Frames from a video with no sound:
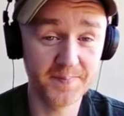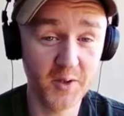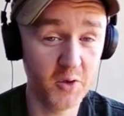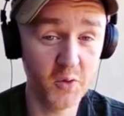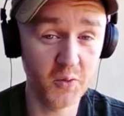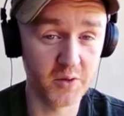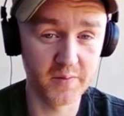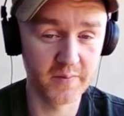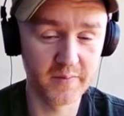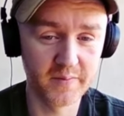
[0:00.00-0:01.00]
You don't
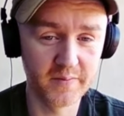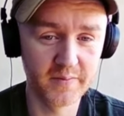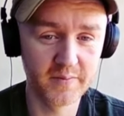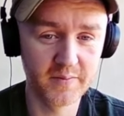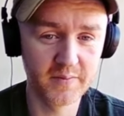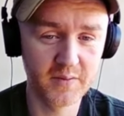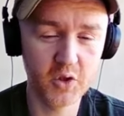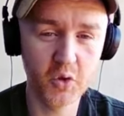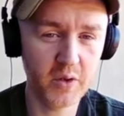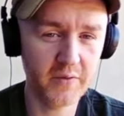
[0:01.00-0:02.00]

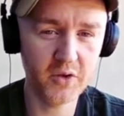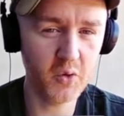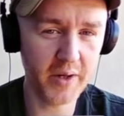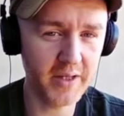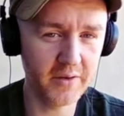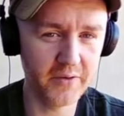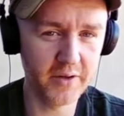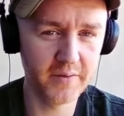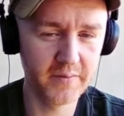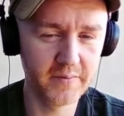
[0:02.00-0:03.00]
have to do any of it.
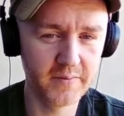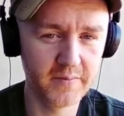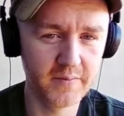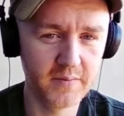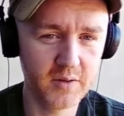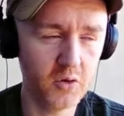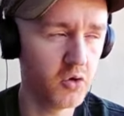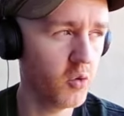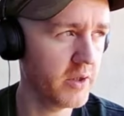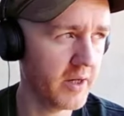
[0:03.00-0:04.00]
You
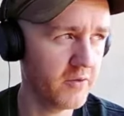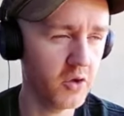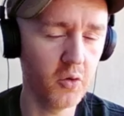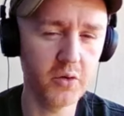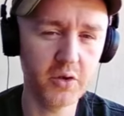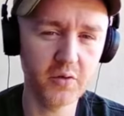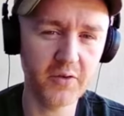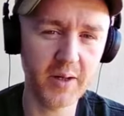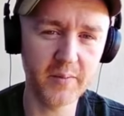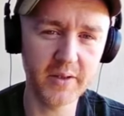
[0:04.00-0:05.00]
don't have to go to your
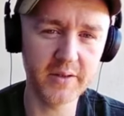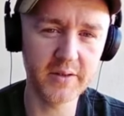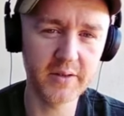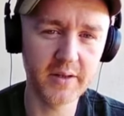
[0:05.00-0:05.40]
family's